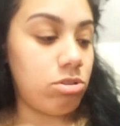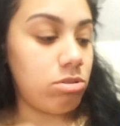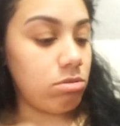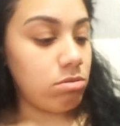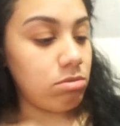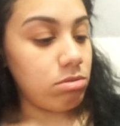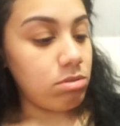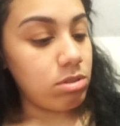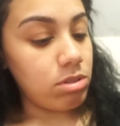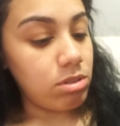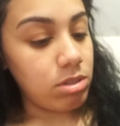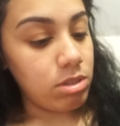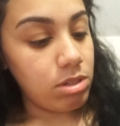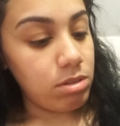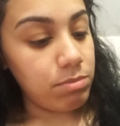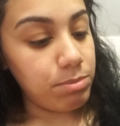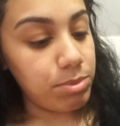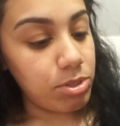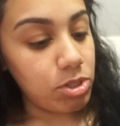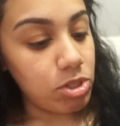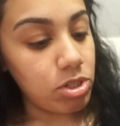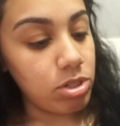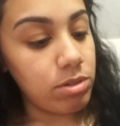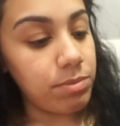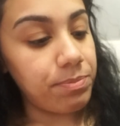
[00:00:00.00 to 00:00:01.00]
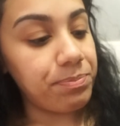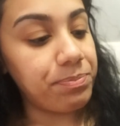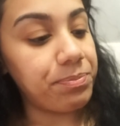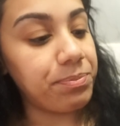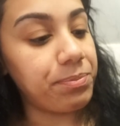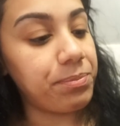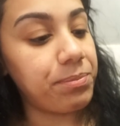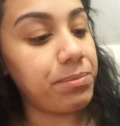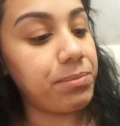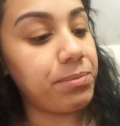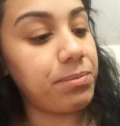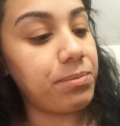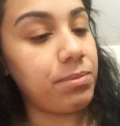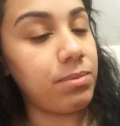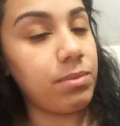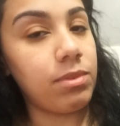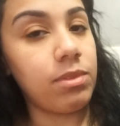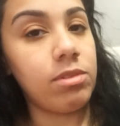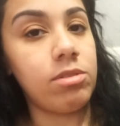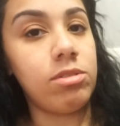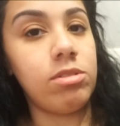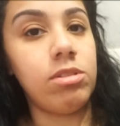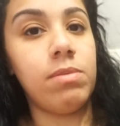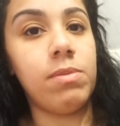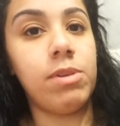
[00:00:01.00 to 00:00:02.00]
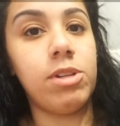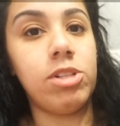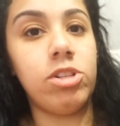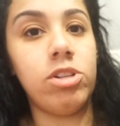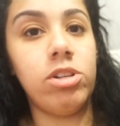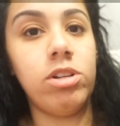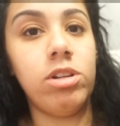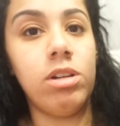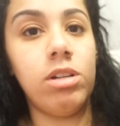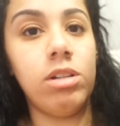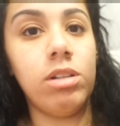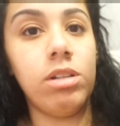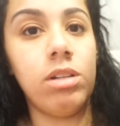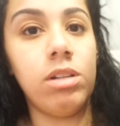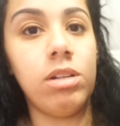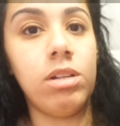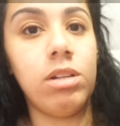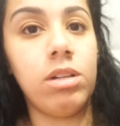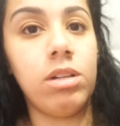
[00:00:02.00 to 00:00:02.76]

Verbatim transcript: shows the temperature. Temperature on. I